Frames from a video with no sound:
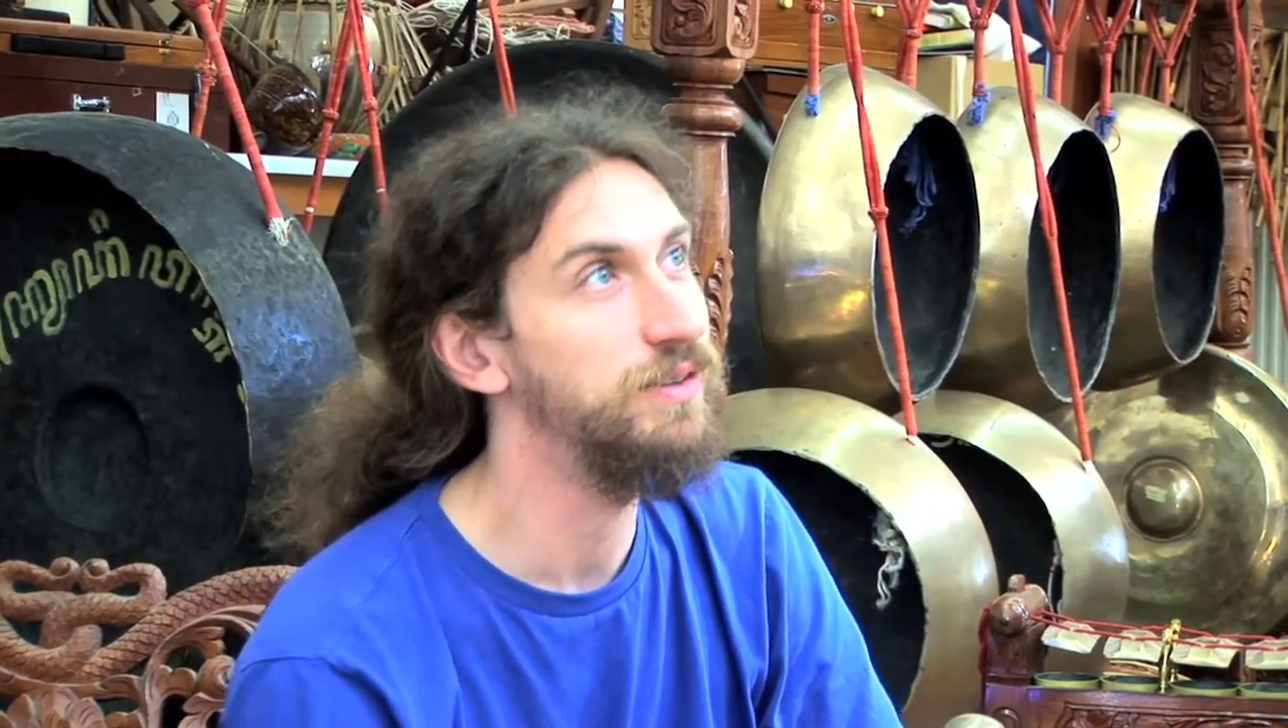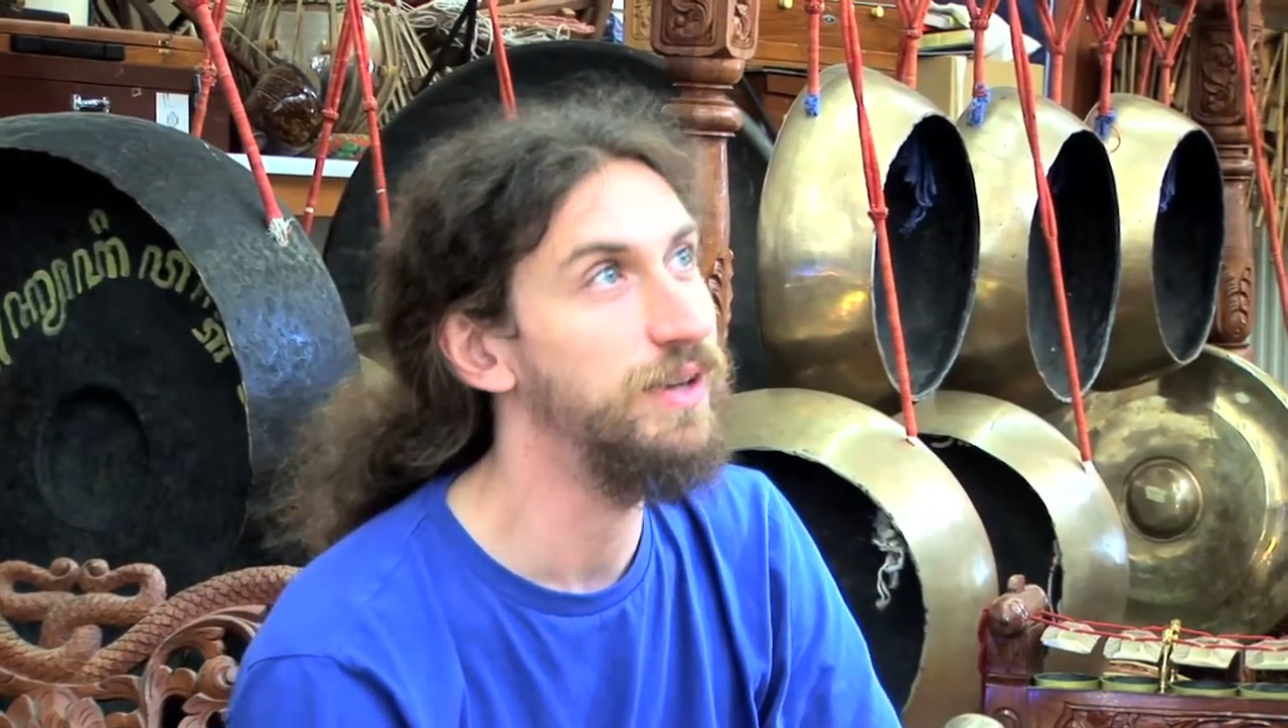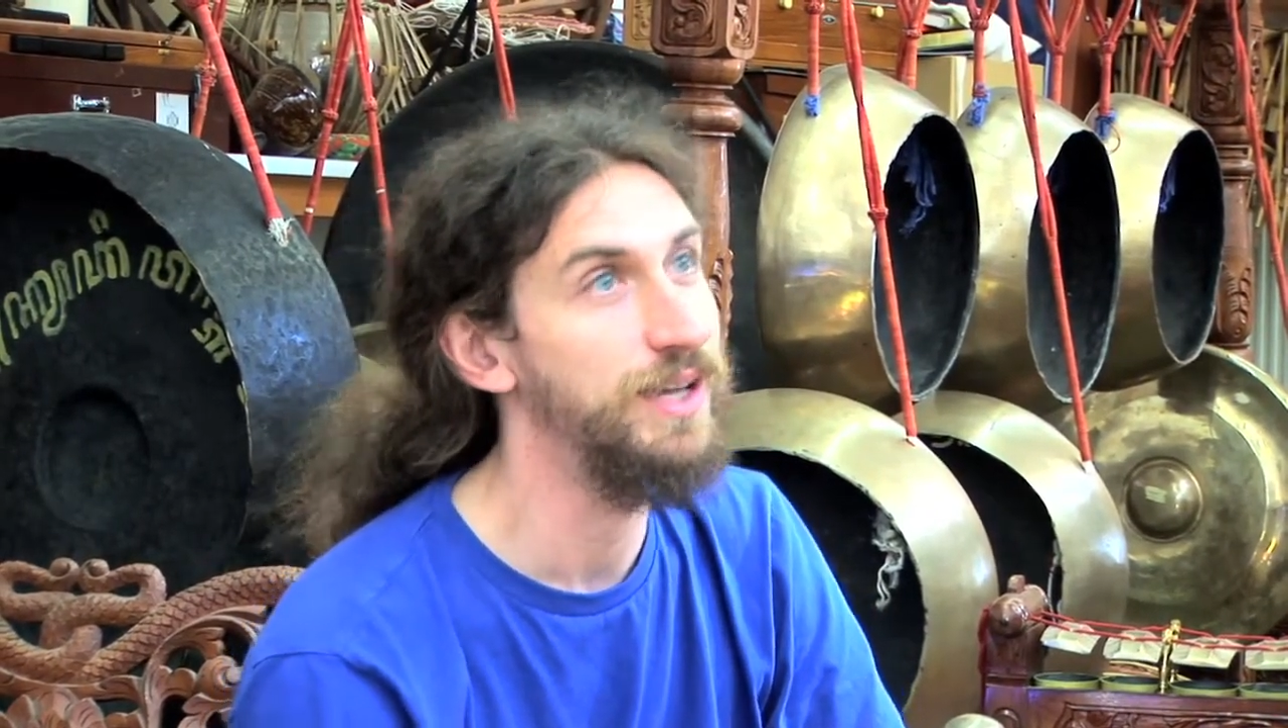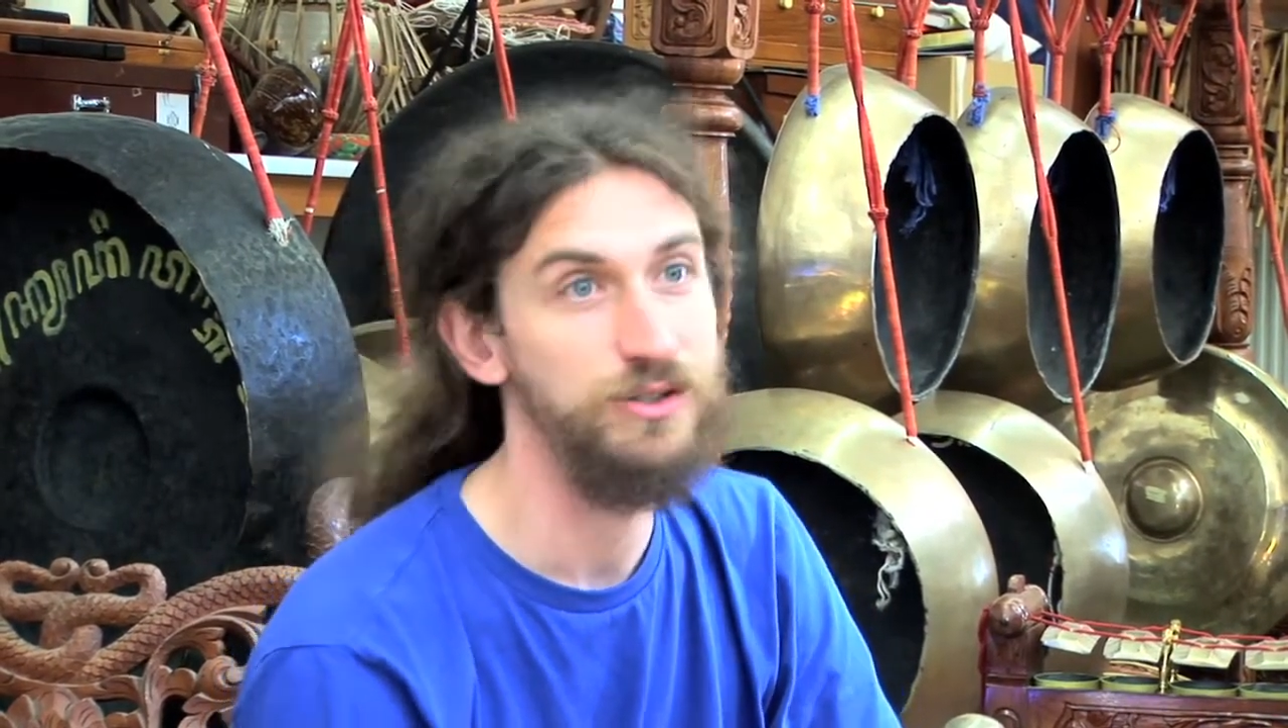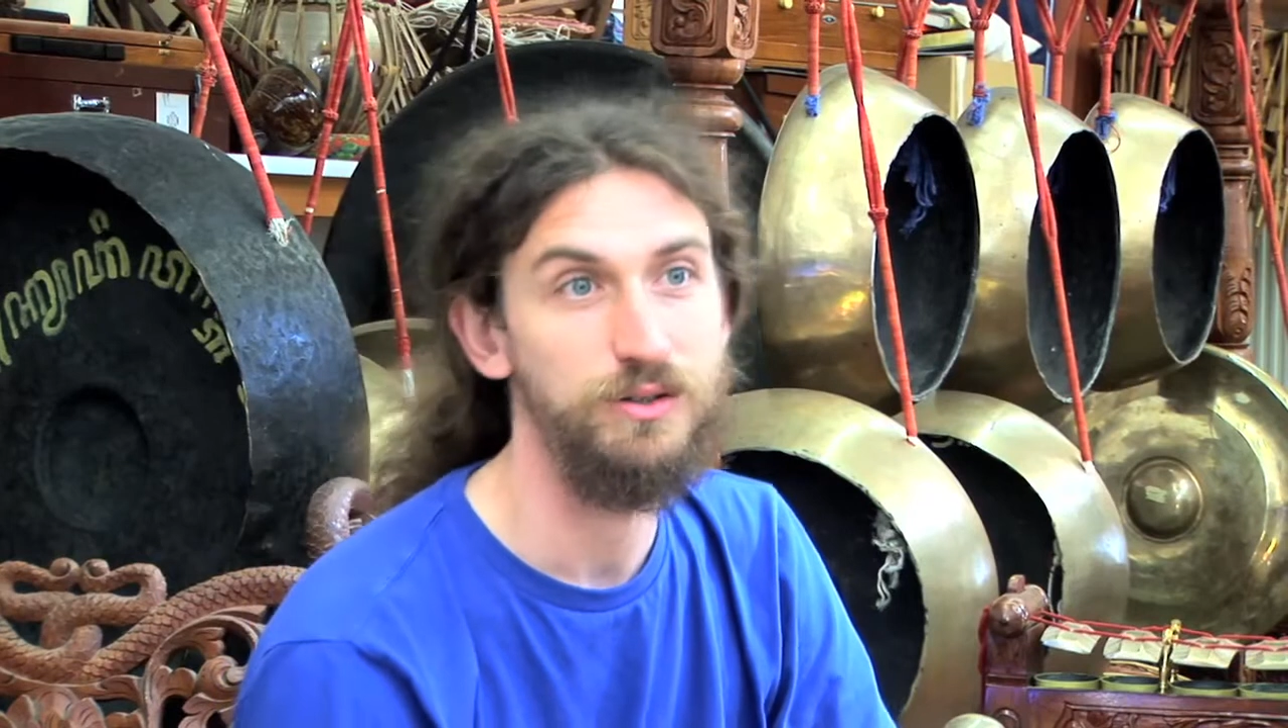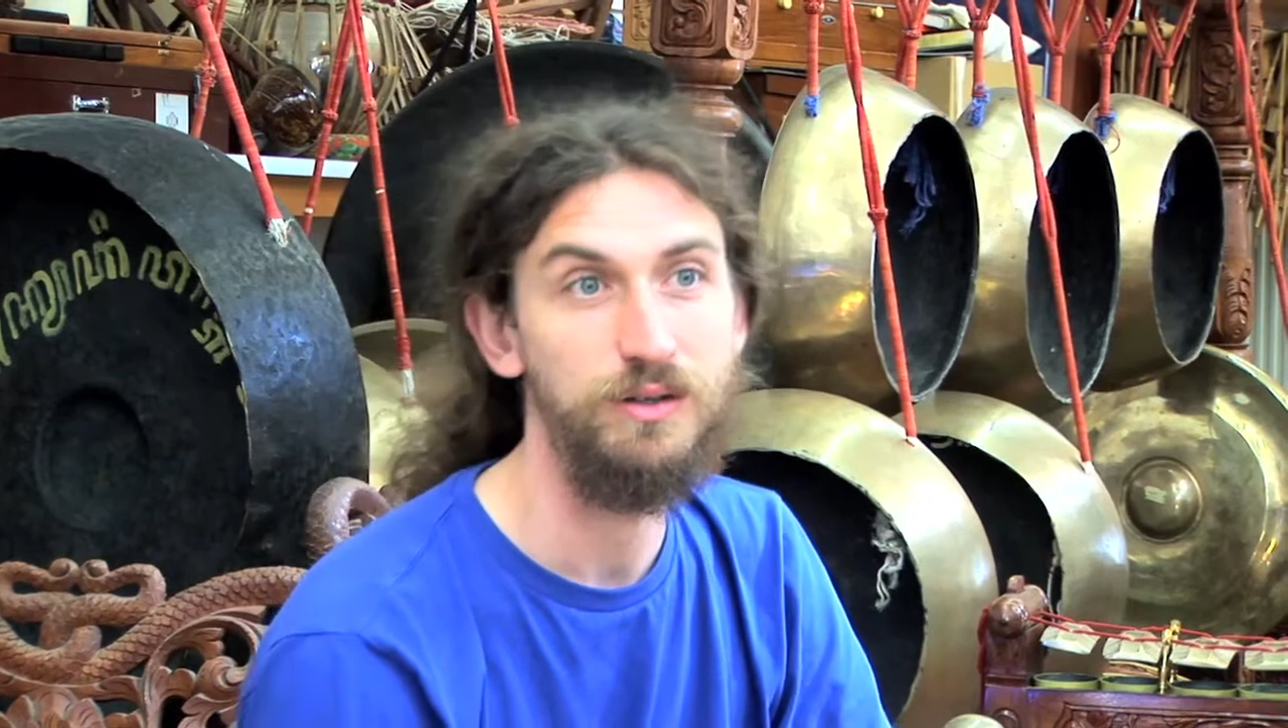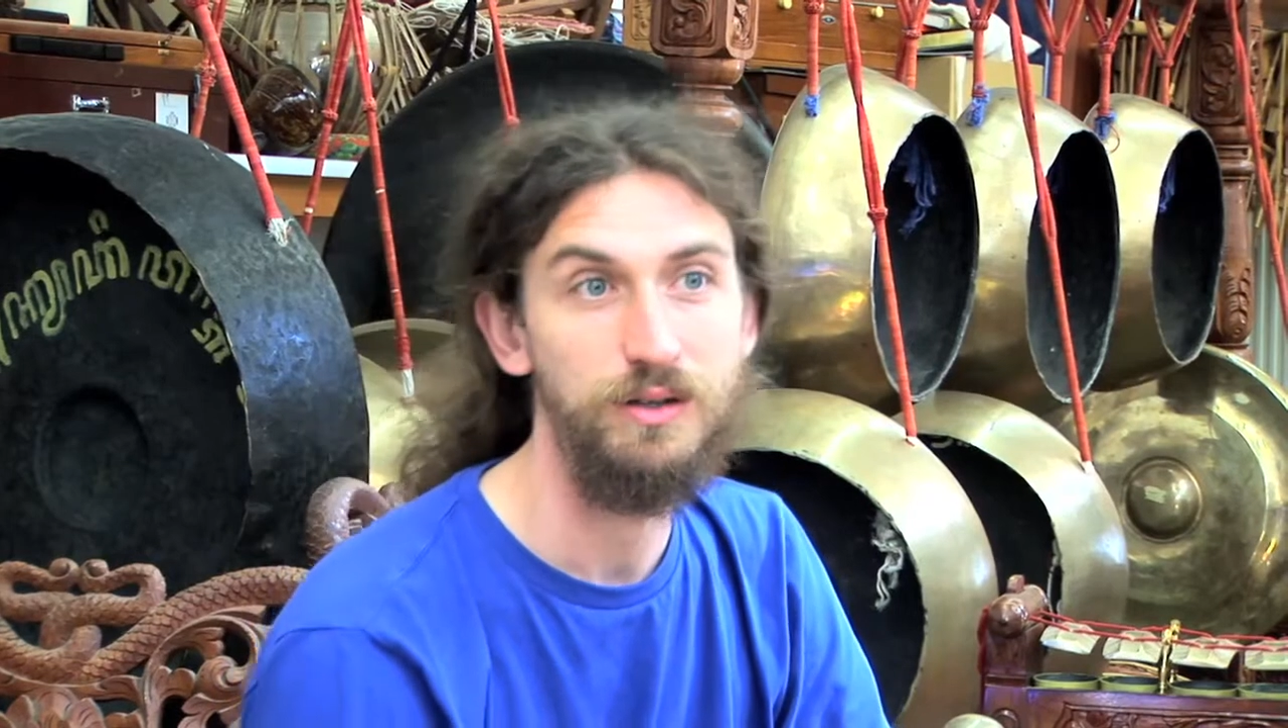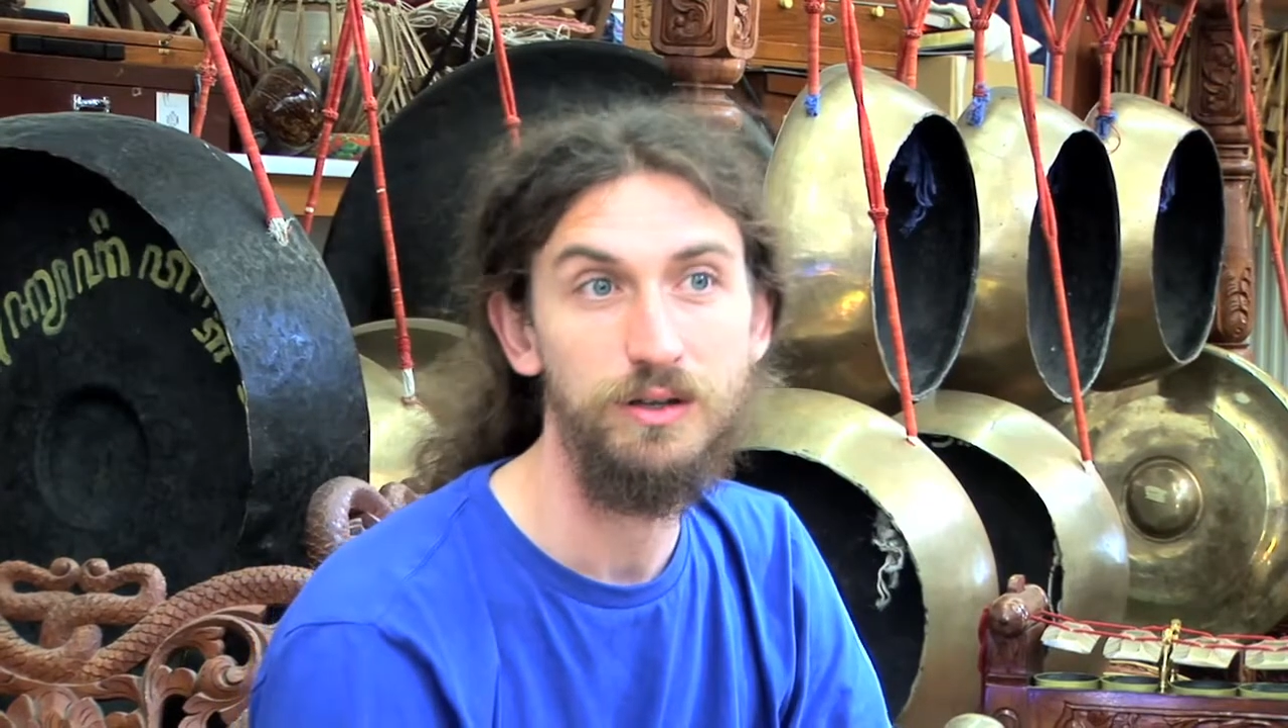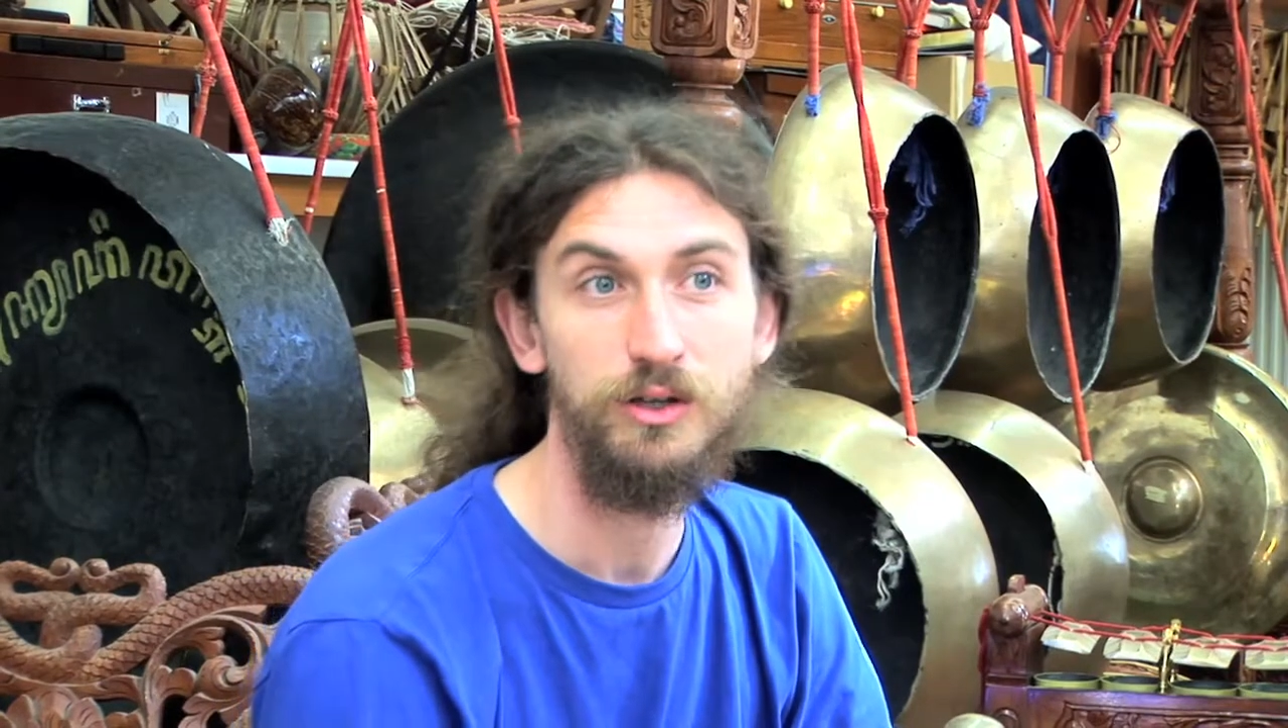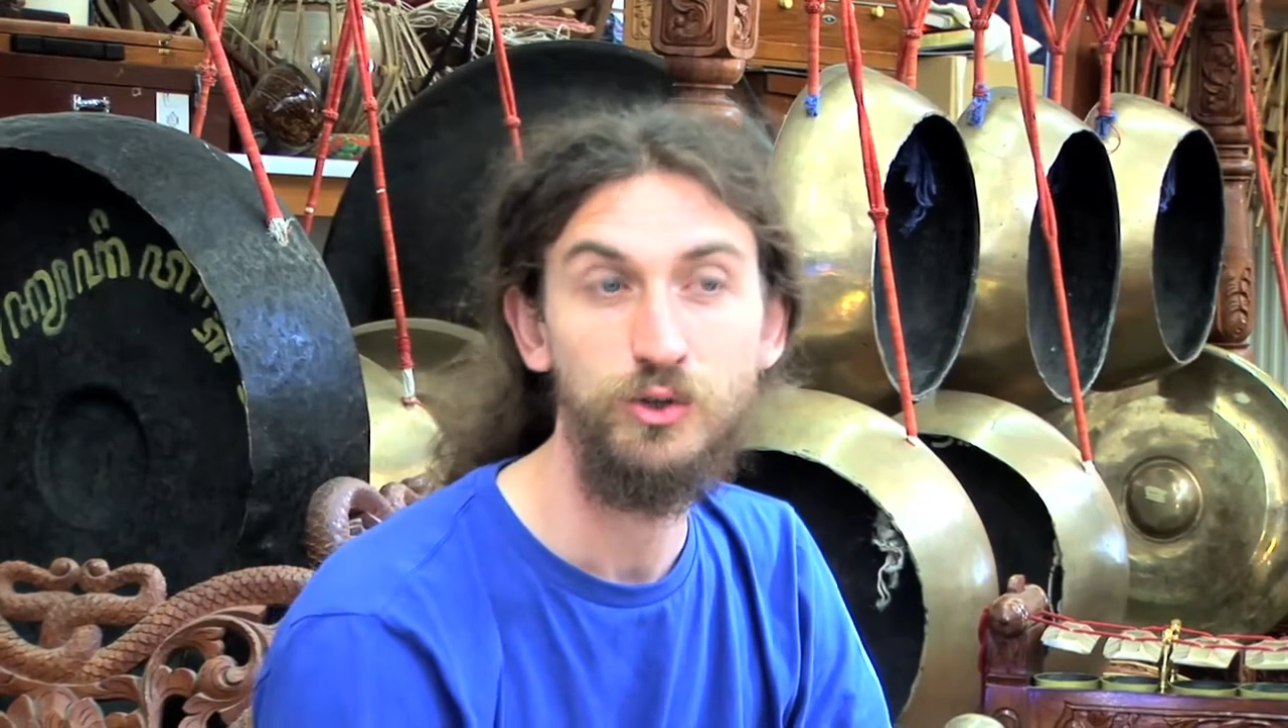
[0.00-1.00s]
had
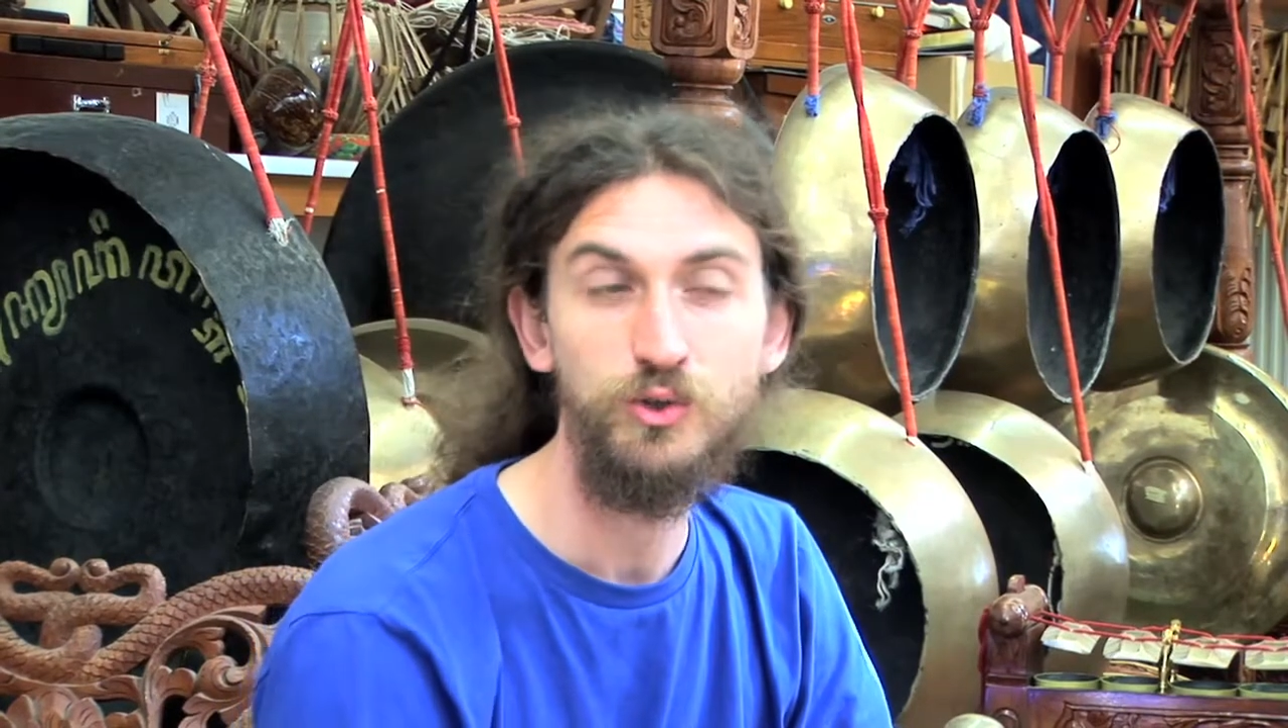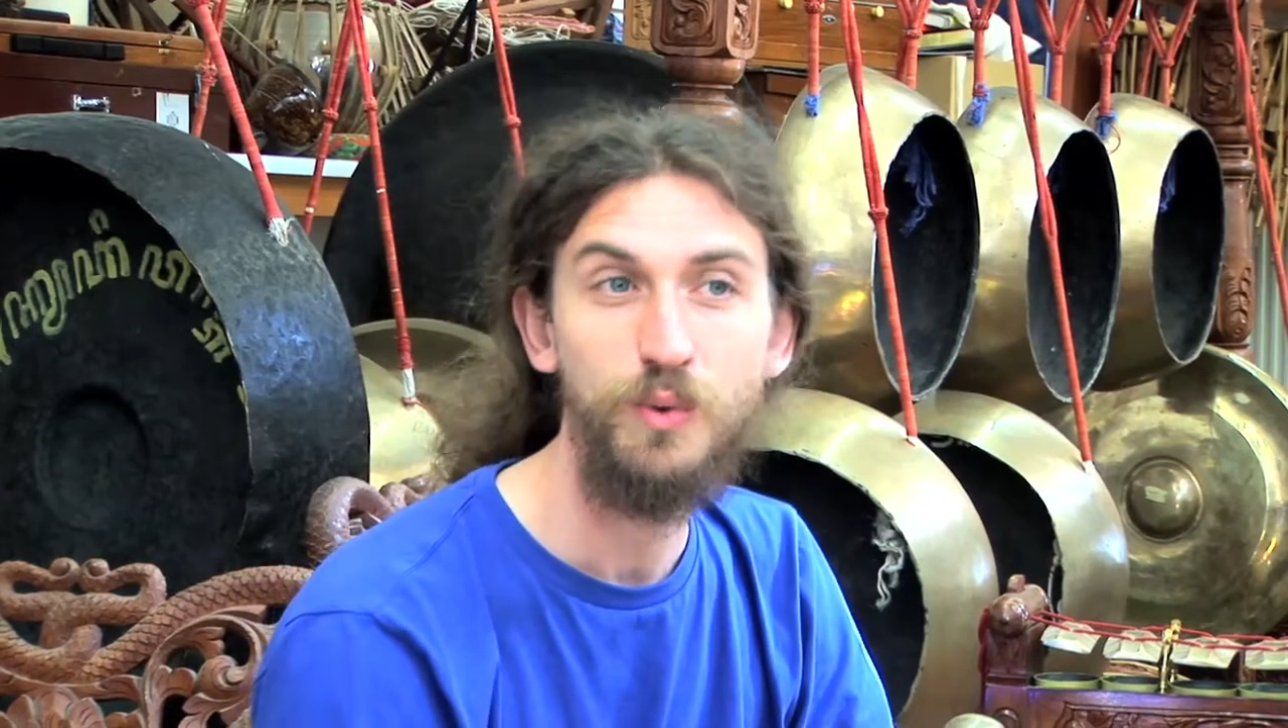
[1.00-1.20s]
a good